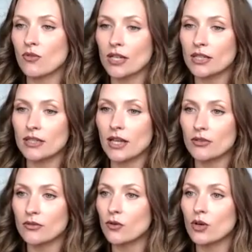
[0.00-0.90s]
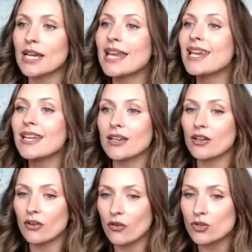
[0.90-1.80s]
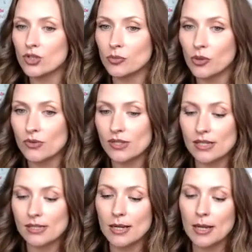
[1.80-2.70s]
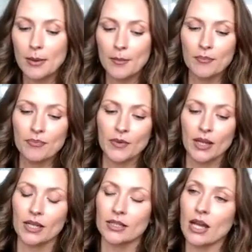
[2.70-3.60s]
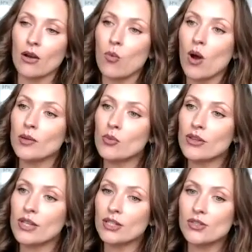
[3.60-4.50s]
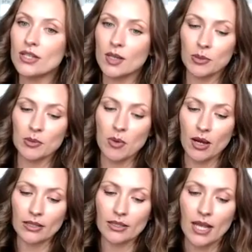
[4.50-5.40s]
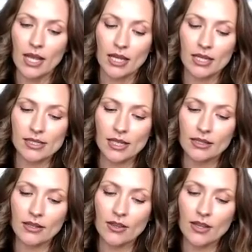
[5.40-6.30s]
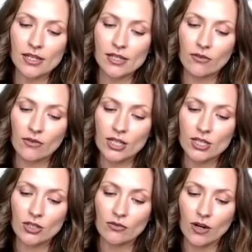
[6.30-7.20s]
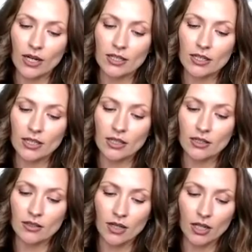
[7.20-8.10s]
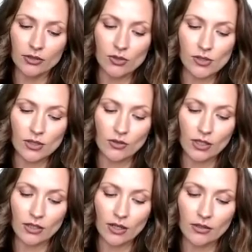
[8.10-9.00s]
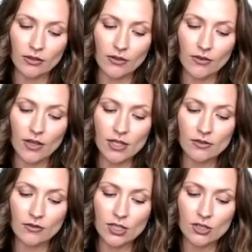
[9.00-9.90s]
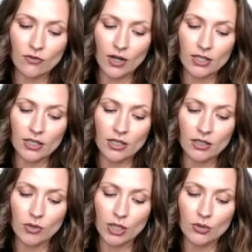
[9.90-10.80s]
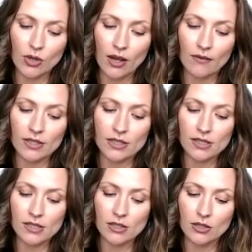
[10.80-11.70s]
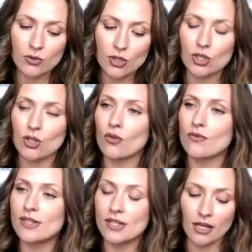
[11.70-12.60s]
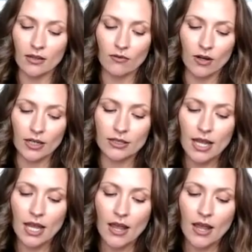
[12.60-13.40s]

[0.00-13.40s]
write it down for any corrosion process. Now, one more thing to keep in mind is that this region right here, I'll use the green color, this region right here where you have the dissolution of zinc, right?